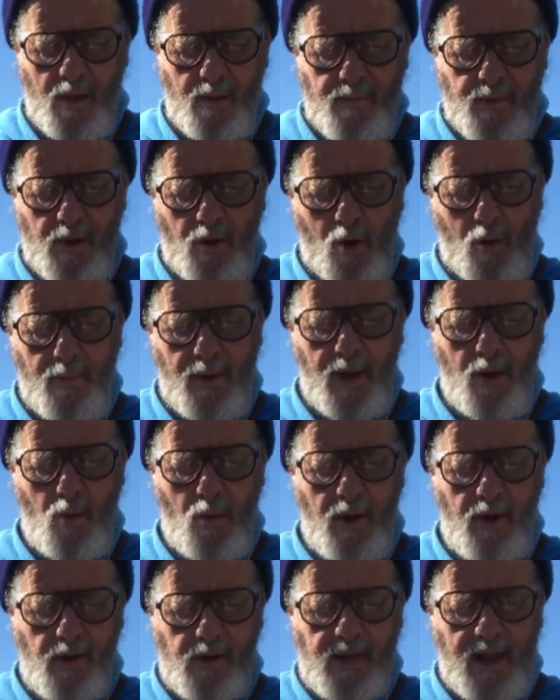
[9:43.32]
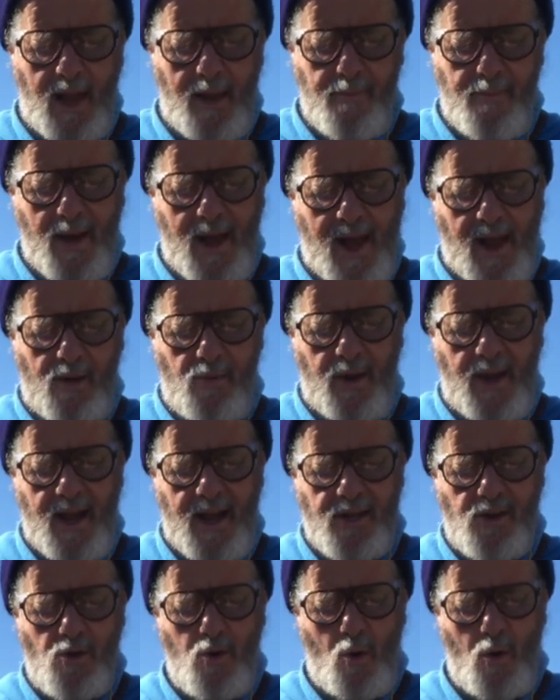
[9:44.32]
But old man winter came back. We
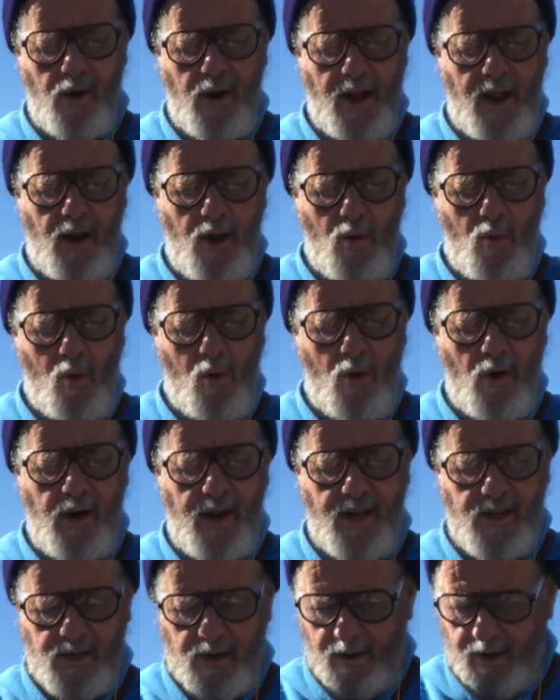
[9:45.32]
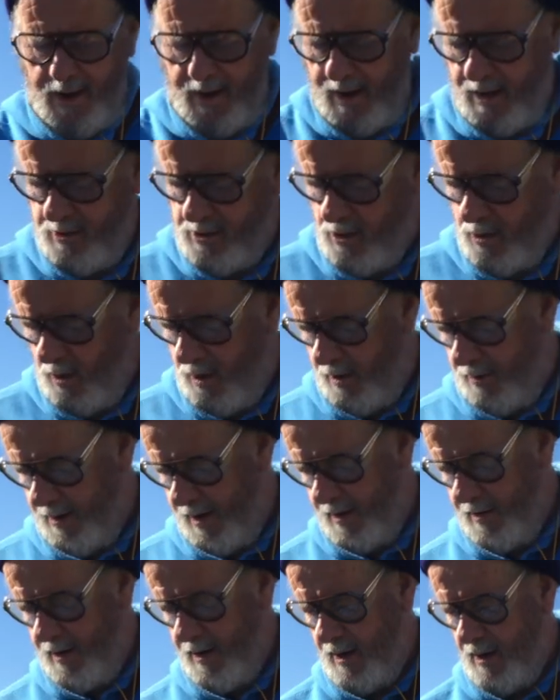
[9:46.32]
had tornado warnings and everything else going
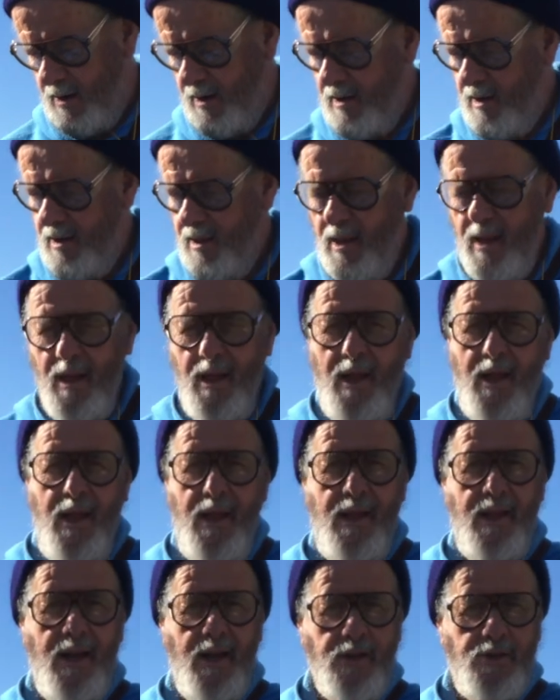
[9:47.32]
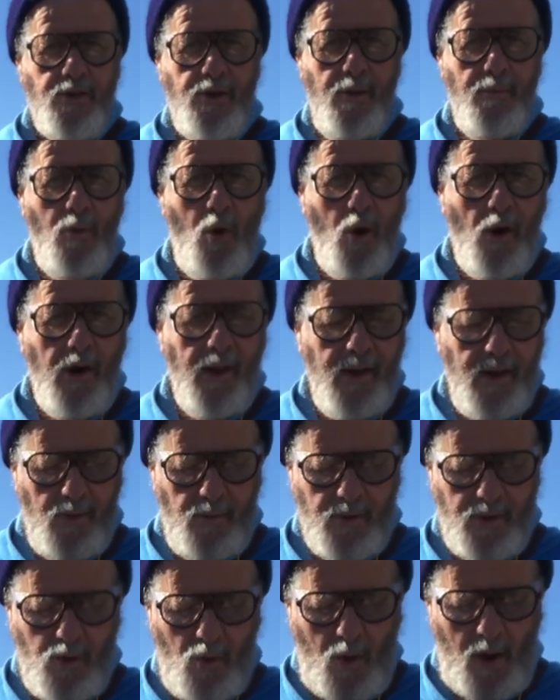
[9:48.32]
around here yesterday morning. It
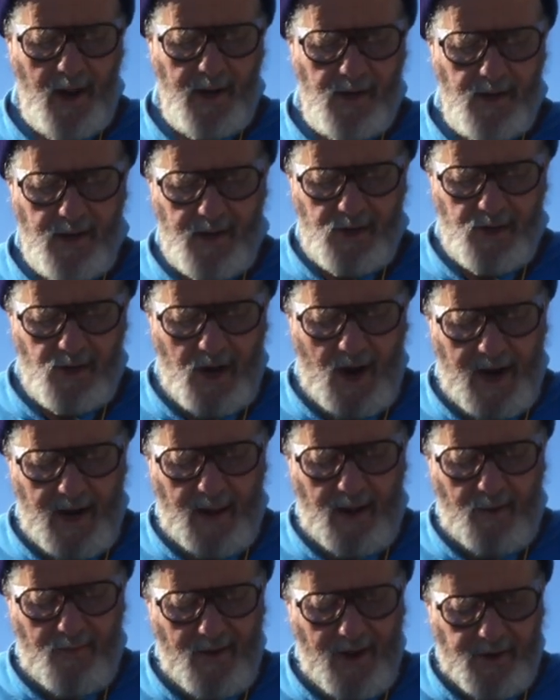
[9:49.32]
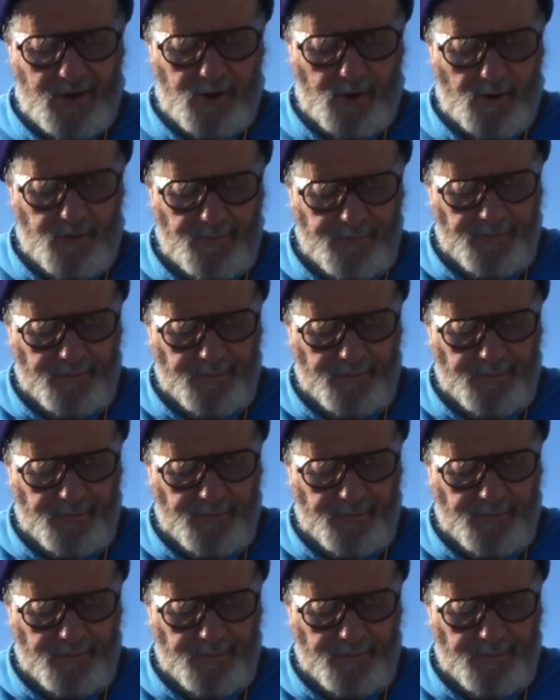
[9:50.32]
was quite the exciting adventure.